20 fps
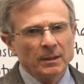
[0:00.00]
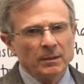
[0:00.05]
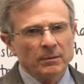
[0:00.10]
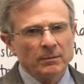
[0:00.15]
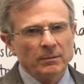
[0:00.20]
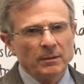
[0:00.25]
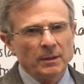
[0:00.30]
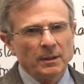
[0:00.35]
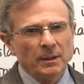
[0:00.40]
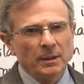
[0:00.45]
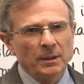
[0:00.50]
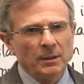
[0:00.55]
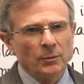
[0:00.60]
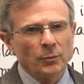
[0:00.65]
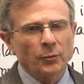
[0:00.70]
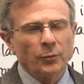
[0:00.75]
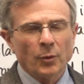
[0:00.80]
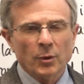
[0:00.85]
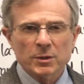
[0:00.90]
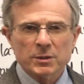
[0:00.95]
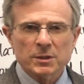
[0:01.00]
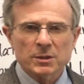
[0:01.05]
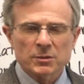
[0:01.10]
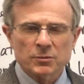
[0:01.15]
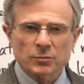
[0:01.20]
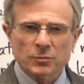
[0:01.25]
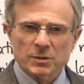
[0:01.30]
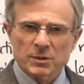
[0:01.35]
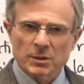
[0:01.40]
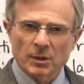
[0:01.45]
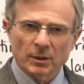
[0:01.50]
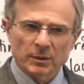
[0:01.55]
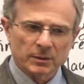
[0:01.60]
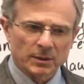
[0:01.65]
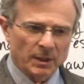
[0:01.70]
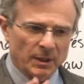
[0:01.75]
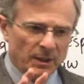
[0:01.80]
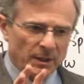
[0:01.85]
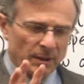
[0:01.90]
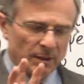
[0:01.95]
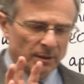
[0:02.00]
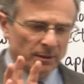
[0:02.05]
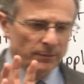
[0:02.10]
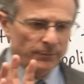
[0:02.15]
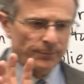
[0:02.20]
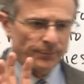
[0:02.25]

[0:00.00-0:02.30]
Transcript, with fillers: the forces resulting